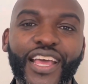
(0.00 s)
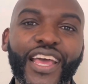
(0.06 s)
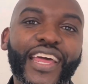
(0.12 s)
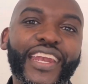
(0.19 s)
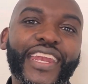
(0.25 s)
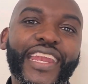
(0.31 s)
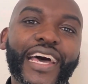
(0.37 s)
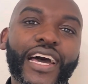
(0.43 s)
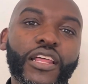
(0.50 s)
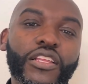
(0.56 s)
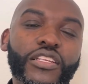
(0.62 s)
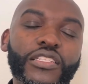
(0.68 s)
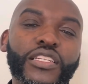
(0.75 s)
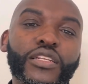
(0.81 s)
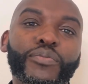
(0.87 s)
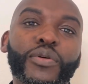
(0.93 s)
Now there's a
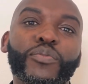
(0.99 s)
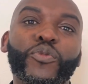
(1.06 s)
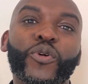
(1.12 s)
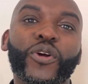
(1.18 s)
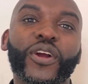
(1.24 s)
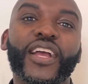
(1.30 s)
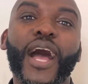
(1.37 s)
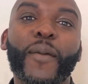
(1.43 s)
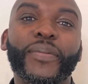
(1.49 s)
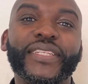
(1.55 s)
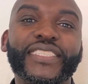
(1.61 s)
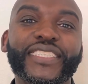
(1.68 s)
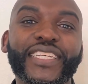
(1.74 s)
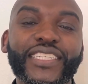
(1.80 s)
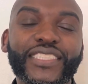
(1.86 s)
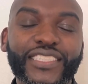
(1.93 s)
little bit more
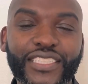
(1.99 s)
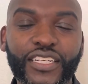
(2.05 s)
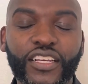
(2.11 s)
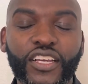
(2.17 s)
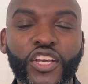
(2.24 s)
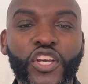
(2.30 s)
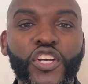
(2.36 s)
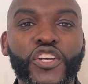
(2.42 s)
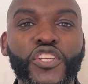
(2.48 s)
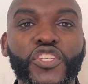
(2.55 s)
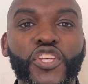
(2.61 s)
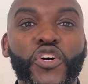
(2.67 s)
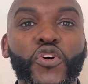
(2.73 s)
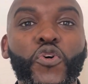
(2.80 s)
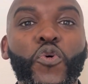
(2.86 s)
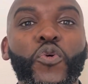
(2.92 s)
competition.
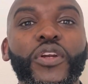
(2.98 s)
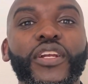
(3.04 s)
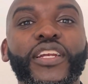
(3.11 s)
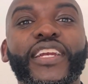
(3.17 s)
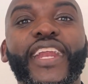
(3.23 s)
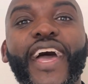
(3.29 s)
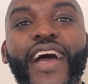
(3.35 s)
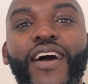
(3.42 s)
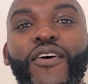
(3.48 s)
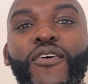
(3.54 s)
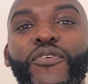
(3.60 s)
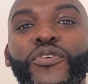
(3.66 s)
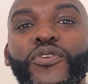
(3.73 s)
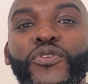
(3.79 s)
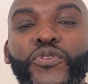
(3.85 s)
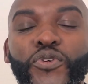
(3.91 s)
So now
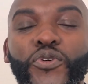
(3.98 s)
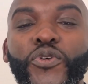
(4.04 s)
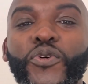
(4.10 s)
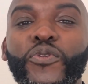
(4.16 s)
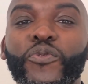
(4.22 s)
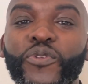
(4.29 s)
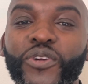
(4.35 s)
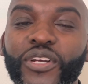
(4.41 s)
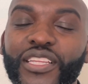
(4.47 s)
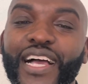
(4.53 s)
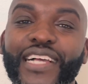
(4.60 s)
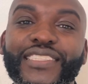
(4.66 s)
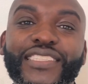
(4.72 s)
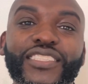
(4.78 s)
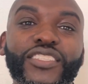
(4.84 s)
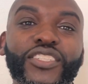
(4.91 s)
Google
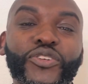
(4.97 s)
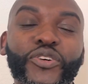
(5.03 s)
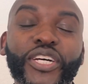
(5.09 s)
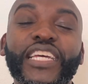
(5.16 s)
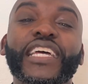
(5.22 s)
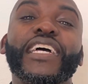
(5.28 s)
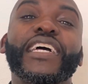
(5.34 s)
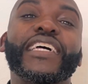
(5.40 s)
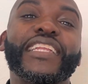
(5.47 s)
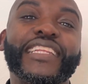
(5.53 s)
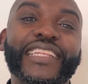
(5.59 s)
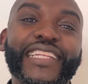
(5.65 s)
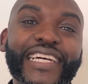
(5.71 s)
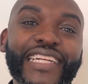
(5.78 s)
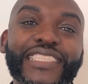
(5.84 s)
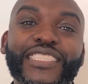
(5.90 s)
realizes, you know what,
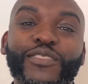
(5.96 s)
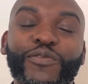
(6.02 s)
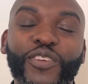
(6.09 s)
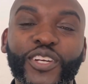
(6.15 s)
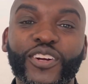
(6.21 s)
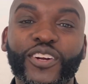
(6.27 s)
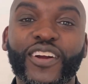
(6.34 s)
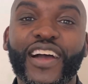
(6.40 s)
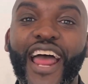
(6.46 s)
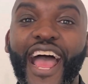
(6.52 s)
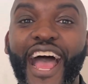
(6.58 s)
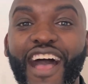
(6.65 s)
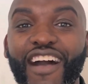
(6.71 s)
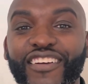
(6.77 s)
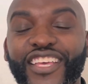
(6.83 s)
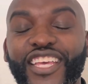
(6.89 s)
let's figure out
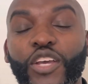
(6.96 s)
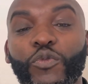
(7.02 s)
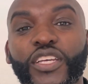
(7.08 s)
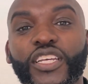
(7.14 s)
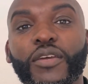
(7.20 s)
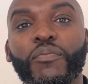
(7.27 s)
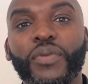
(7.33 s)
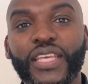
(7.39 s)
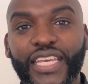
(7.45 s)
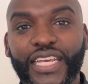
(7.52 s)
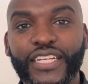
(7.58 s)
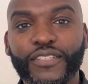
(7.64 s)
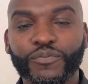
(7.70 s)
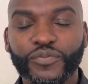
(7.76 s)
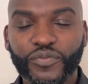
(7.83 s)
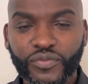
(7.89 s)
how can we compete.
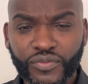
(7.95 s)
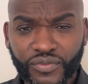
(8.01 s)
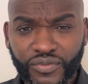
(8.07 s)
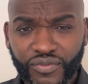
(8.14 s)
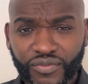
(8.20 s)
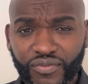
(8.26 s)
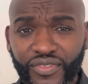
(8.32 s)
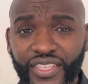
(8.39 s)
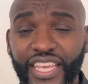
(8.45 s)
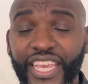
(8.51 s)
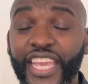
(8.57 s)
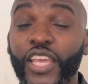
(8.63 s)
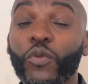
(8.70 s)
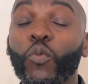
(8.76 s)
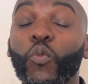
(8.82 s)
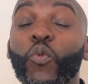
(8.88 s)

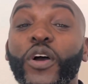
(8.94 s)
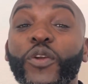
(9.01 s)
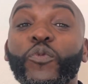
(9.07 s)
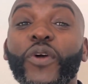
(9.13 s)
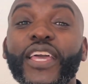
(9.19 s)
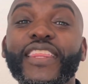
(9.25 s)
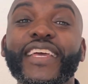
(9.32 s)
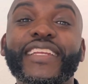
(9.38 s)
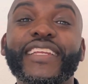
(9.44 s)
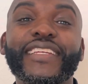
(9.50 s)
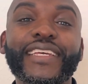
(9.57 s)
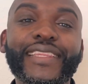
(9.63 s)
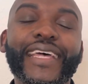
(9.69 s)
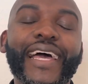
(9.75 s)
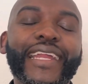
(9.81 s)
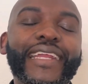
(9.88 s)
And one way they
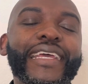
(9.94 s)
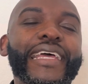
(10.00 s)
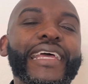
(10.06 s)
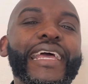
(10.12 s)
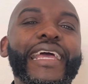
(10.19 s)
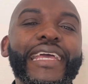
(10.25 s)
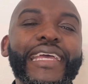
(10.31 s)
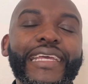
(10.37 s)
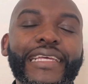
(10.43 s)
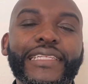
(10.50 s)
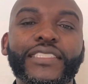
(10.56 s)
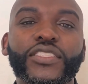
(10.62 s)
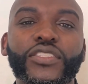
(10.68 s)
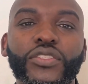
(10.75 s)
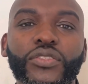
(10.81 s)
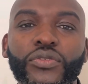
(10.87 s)
did that
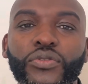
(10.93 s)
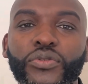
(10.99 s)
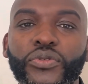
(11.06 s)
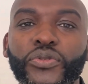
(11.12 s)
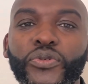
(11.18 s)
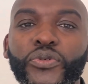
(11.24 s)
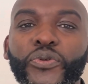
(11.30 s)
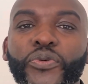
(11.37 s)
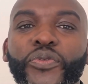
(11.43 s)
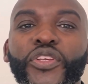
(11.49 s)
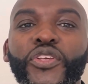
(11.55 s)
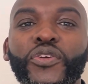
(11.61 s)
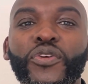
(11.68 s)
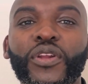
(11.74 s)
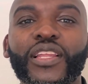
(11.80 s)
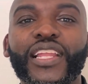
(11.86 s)
is to
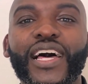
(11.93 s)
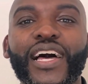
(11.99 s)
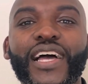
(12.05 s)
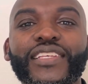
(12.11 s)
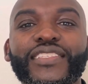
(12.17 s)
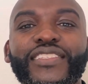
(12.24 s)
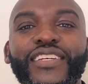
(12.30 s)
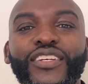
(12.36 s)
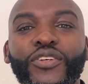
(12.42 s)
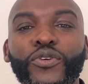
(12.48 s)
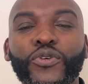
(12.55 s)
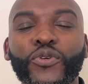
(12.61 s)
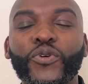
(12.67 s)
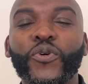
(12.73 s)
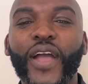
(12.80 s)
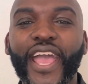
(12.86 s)
utilize the
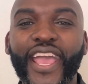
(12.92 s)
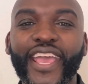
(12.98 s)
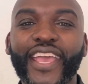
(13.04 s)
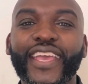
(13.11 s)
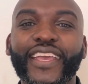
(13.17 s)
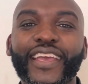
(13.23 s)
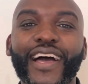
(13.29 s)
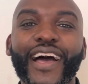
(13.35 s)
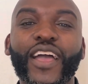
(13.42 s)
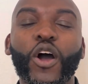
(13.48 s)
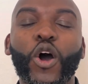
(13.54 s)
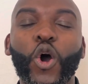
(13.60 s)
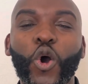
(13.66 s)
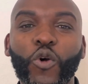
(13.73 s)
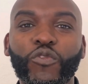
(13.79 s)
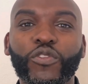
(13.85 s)
Google AI
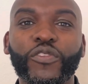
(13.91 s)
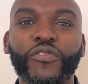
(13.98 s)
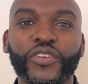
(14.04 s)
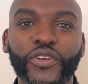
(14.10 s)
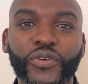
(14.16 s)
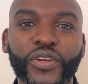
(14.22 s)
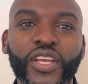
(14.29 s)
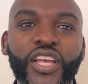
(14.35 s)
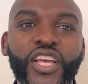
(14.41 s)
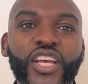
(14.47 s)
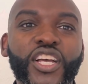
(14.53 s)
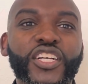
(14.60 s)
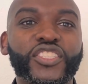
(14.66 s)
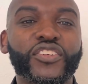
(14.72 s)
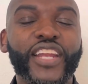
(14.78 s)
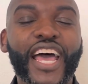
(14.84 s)
overview.
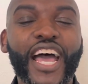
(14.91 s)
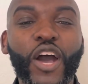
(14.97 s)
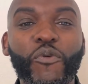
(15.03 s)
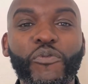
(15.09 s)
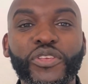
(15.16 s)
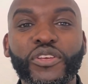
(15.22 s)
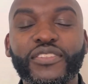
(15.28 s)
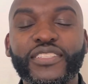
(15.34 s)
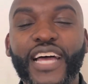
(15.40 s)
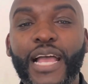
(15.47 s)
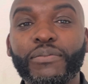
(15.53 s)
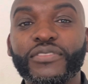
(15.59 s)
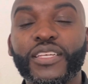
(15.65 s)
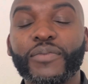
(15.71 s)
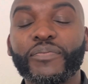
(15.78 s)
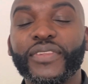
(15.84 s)
So now when you type
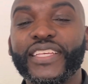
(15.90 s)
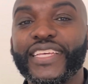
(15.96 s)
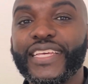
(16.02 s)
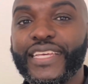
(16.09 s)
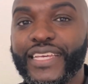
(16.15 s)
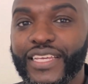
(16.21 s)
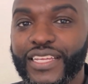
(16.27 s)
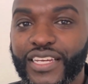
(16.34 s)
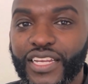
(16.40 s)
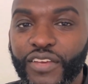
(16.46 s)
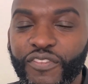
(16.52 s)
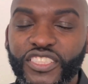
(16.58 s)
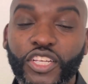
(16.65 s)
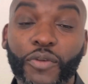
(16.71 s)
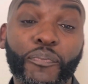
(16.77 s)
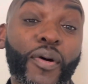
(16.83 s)
something in, if
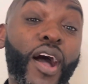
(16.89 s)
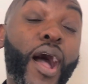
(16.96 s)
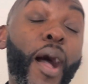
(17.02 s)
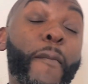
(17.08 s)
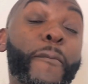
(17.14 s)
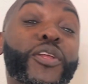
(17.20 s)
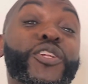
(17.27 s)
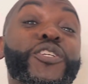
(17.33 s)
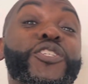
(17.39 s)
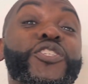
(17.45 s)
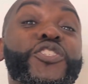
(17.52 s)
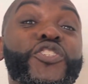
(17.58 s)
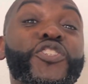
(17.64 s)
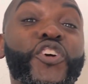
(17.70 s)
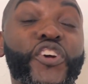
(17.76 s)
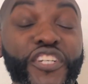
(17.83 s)
it's a popular
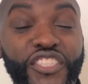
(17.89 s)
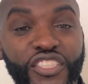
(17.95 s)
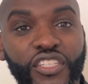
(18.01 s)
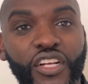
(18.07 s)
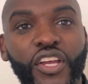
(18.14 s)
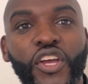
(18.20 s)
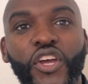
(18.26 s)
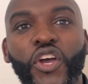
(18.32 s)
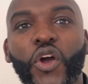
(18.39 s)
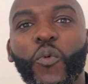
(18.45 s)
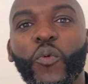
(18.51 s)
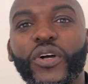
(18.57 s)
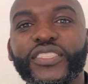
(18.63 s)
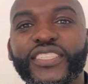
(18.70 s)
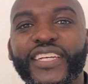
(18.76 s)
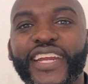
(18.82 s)
search,
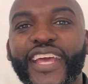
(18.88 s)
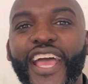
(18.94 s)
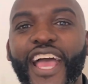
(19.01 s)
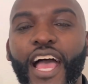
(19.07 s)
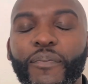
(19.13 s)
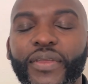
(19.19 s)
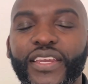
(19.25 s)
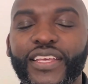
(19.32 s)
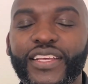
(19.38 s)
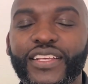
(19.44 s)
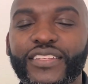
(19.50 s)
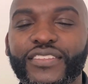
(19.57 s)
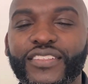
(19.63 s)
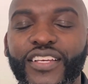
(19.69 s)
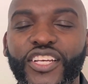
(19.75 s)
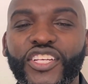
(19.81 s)
what's going to happen
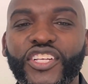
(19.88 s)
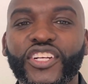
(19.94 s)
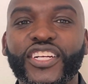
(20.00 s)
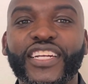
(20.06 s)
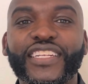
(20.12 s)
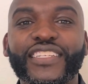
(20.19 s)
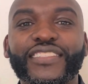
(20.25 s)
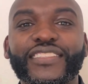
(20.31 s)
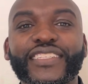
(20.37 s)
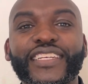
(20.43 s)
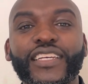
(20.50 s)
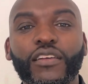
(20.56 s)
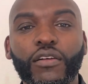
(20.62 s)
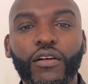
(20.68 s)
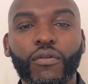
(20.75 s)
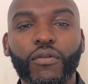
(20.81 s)
is you're going to
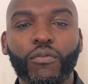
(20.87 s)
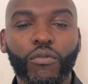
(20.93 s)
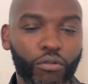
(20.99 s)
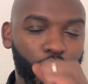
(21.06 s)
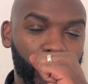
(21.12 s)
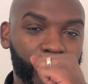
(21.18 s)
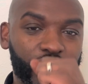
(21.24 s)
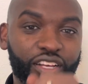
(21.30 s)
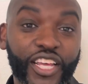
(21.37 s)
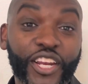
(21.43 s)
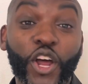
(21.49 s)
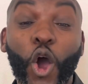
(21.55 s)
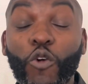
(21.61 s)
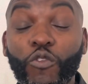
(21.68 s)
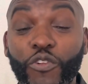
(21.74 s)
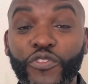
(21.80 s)
see an
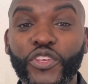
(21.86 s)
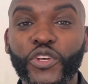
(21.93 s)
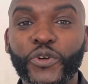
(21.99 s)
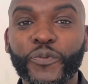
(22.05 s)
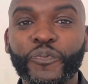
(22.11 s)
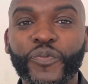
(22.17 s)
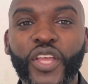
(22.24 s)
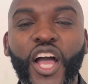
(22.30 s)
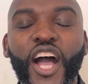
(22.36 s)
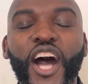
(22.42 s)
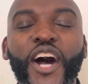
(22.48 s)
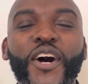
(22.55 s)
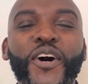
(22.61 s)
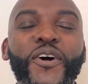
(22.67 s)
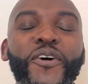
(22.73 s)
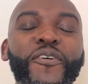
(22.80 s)
overview
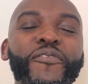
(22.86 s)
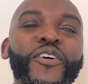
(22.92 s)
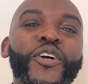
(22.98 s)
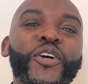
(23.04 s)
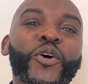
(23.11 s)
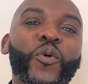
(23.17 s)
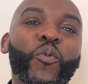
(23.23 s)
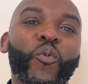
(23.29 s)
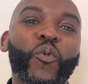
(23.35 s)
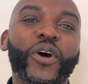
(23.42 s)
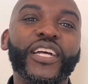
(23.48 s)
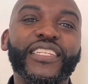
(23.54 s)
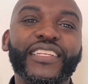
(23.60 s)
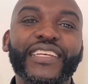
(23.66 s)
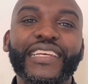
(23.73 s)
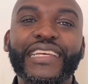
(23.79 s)
of what
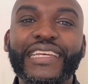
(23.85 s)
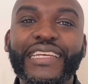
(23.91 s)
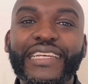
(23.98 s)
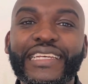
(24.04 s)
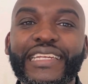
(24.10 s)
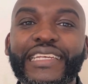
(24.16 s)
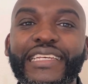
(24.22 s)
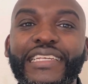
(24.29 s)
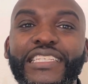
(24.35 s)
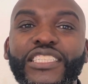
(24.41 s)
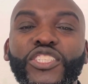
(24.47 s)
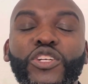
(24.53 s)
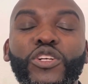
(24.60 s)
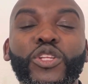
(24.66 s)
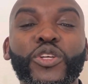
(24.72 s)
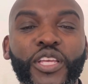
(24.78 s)
it is
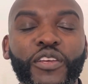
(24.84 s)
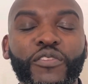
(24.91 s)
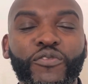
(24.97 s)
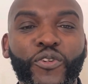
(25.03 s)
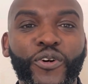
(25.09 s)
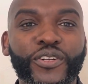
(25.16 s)
you're looking for.